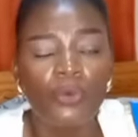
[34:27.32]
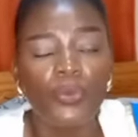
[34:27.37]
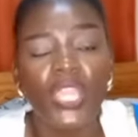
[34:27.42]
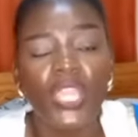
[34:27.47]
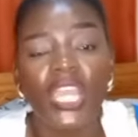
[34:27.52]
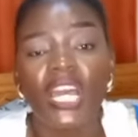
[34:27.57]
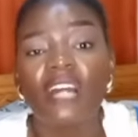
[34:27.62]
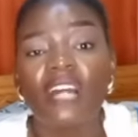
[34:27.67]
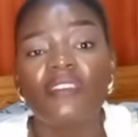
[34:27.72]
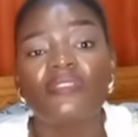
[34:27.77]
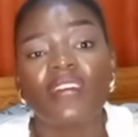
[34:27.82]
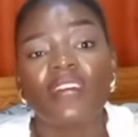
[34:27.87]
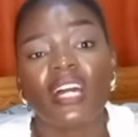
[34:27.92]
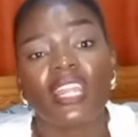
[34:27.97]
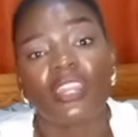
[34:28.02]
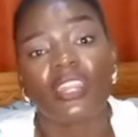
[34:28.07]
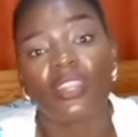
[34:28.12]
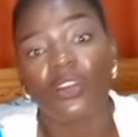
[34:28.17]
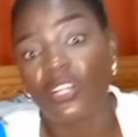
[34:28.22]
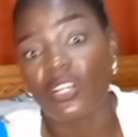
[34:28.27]

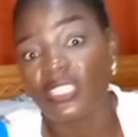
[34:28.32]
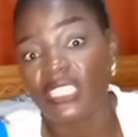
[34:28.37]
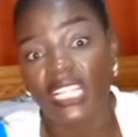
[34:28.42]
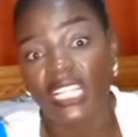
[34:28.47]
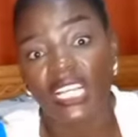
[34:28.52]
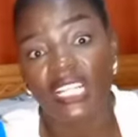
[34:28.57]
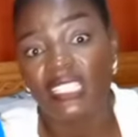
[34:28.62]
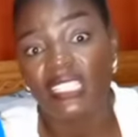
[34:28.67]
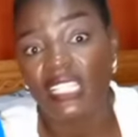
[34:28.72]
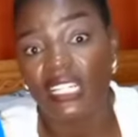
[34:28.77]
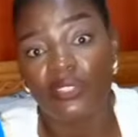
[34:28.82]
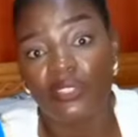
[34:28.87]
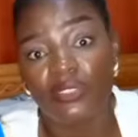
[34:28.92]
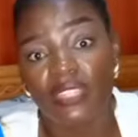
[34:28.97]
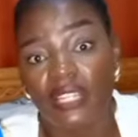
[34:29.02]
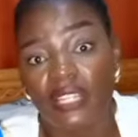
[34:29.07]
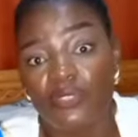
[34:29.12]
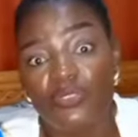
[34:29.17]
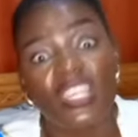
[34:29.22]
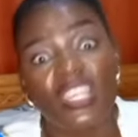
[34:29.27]
I can tell you
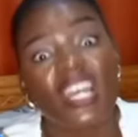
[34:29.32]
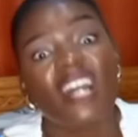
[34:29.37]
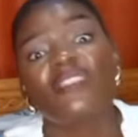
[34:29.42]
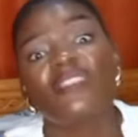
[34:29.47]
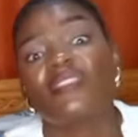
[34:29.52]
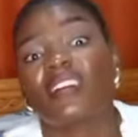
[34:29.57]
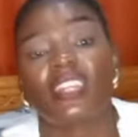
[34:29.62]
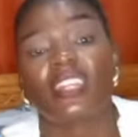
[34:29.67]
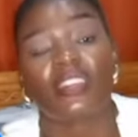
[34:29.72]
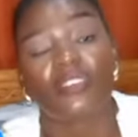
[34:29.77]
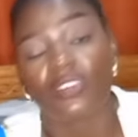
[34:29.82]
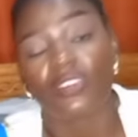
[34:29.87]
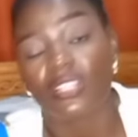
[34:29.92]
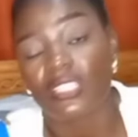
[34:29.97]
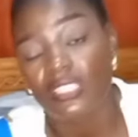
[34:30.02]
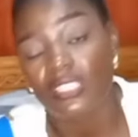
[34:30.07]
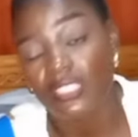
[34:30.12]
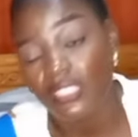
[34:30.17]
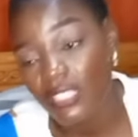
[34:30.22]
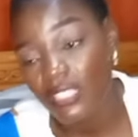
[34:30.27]
that we have a
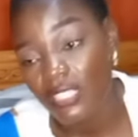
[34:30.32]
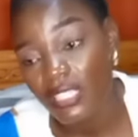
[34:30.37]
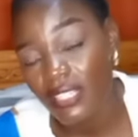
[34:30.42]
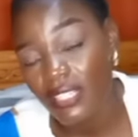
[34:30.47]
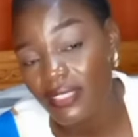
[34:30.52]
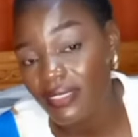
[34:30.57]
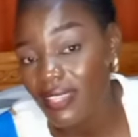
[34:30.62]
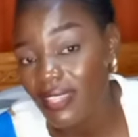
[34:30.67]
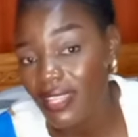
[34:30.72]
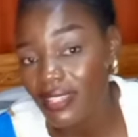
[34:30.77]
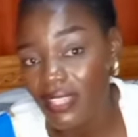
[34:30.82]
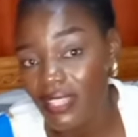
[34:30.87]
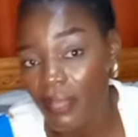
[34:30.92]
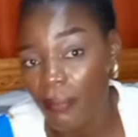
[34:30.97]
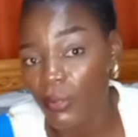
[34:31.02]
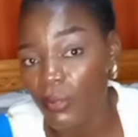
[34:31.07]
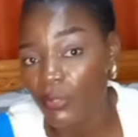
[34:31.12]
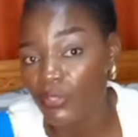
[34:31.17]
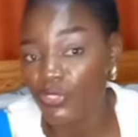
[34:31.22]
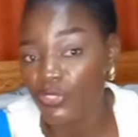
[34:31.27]
lot. It's just
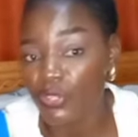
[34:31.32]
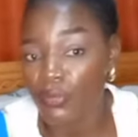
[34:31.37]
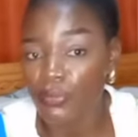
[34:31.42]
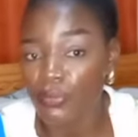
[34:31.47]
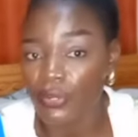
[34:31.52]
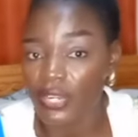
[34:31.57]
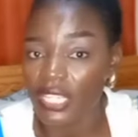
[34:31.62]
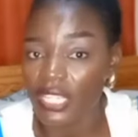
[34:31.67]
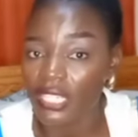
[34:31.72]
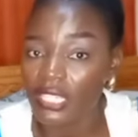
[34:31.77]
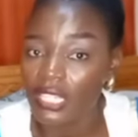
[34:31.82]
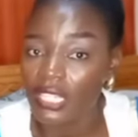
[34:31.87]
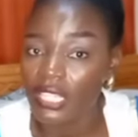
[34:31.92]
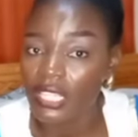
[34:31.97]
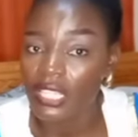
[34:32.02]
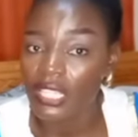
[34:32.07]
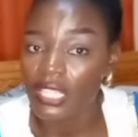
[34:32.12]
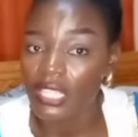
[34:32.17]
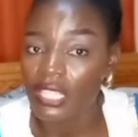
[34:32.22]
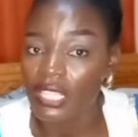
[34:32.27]
about your brain,
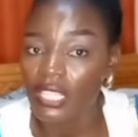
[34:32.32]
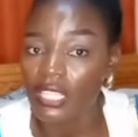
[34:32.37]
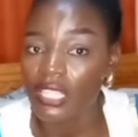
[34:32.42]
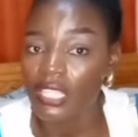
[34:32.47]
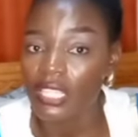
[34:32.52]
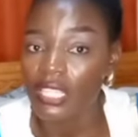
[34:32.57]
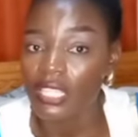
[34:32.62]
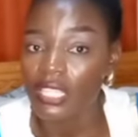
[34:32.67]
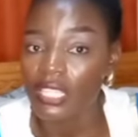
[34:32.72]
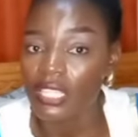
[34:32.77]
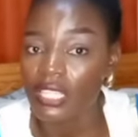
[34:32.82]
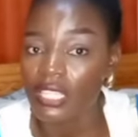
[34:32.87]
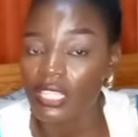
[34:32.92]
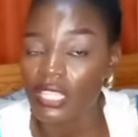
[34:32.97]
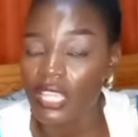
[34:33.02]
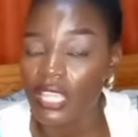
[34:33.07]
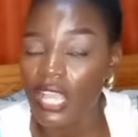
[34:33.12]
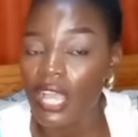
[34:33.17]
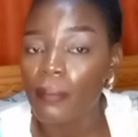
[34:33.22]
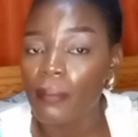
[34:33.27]

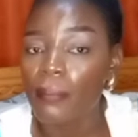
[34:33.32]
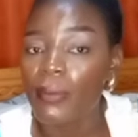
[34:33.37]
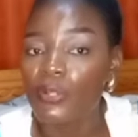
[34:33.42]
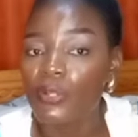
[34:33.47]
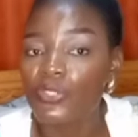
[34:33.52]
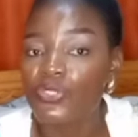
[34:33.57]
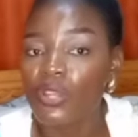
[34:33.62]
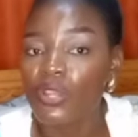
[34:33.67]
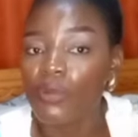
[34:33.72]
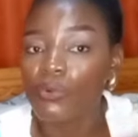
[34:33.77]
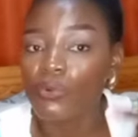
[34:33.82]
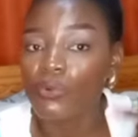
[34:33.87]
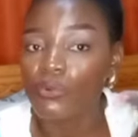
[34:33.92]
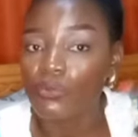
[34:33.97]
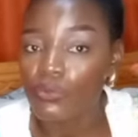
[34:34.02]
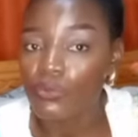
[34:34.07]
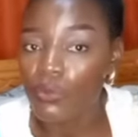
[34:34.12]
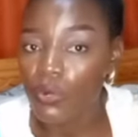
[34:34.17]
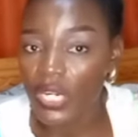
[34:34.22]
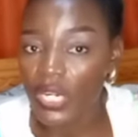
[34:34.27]
about your
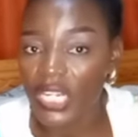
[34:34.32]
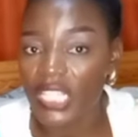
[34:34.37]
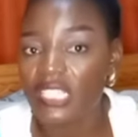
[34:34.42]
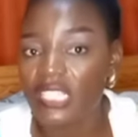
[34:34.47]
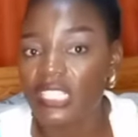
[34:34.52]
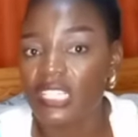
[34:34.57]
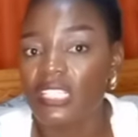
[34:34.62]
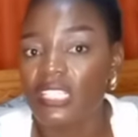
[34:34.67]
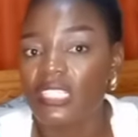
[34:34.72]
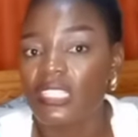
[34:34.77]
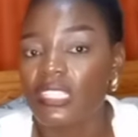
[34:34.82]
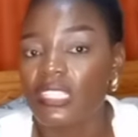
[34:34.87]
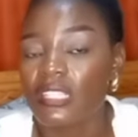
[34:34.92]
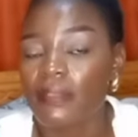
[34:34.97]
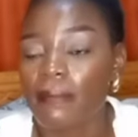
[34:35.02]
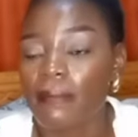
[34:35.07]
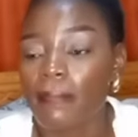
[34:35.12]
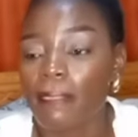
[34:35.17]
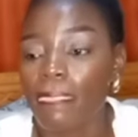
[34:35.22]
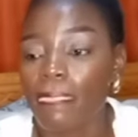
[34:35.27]
qualities,
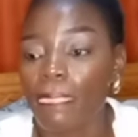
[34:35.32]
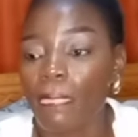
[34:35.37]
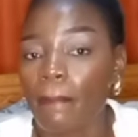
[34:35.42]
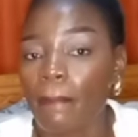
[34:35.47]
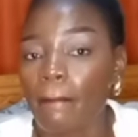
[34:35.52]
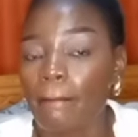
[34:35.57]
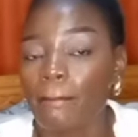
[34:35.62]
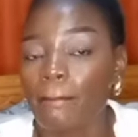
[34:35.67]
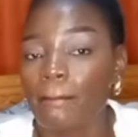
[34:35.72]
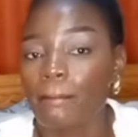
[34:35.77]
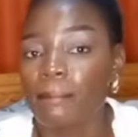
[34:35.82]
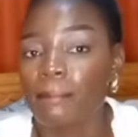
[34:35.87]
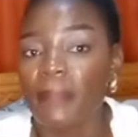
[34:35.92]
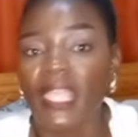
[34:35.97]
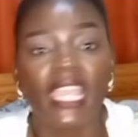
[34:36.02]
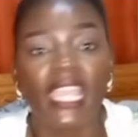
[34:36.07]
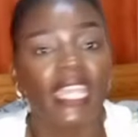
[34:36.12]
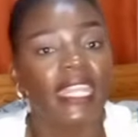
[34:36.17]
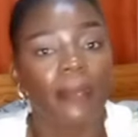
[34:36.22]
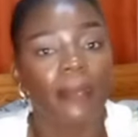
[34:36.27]

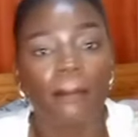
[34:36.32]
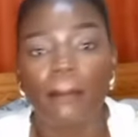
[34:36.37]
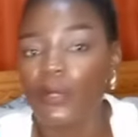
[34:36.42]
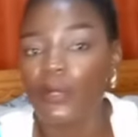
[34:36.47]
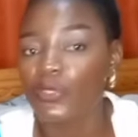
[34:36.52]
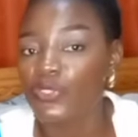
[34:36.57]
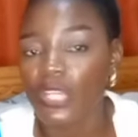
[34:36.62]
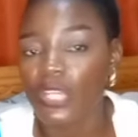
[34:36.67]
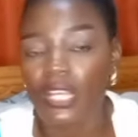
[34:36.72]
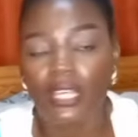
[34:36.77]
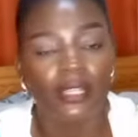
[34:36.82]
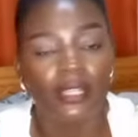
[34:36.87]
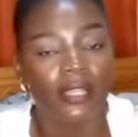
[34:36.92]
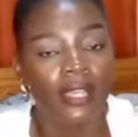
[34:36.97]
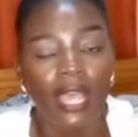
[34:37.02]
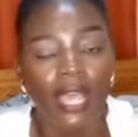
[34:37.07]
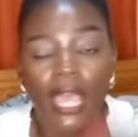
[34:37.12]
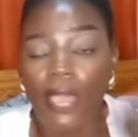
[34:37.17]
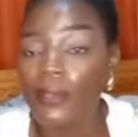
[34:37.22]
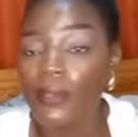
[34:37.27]
and about your...
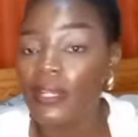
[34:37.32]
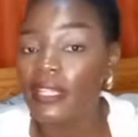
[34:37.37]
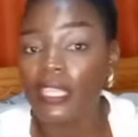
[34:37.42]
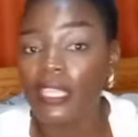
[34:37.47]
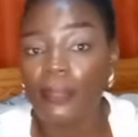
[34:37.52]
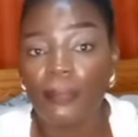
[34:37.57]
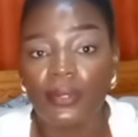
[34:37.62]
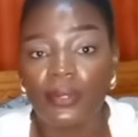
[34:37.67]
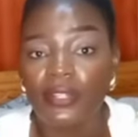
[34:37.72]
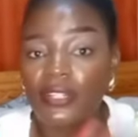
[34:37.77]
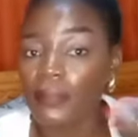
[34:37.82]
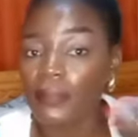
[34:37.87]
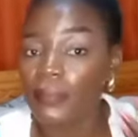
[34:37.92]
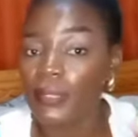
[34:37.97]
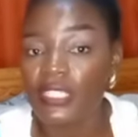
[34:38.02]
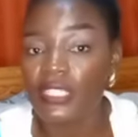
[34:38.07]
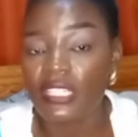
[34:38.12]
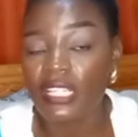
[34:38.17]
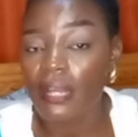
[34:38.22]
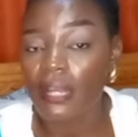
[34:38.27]
I will keep on
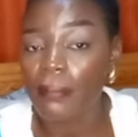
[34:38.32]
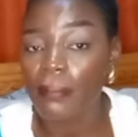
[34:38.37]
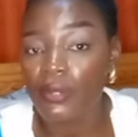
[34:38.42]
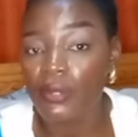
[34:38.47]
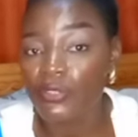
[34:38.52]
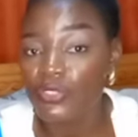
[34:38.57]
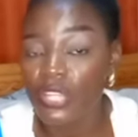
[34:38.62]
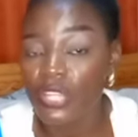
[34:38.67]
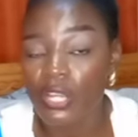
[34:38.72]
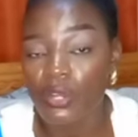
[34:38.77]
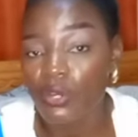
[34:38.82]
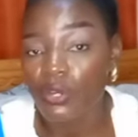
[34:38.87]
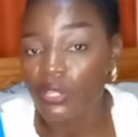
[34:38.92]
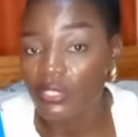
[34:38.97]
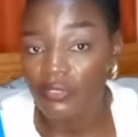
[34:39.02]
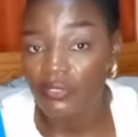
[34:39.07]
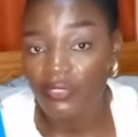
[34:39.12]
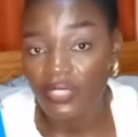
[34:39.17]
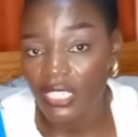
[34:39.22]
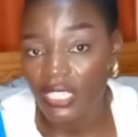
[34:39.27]
repeating about your
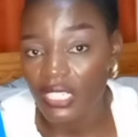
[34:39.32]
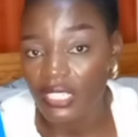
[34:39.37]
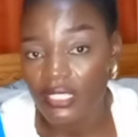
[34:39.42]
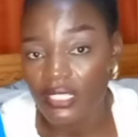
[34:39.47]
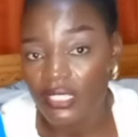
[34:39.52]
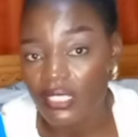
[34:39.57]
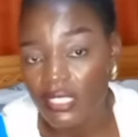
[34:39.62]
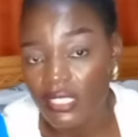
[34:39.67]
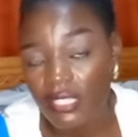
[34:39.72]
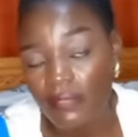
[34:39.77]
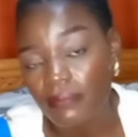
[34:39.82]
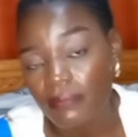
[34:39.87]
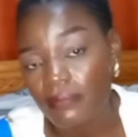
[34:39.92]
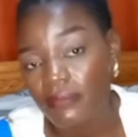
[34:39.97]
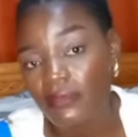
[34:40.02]
confidence.